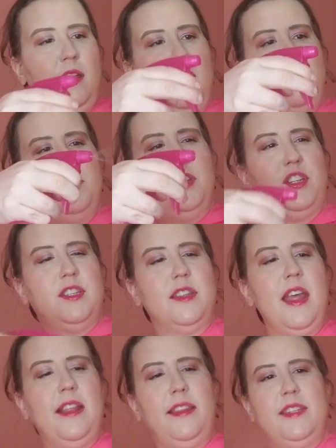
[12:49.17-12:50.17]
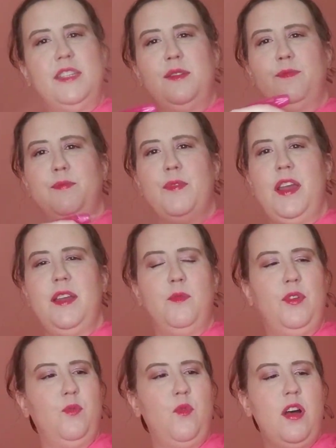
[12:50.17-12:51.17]
I'm going to just lightly spray it
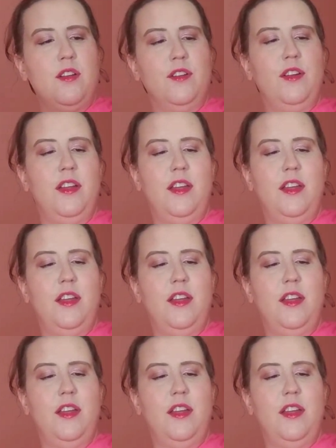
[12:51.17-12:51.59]
with water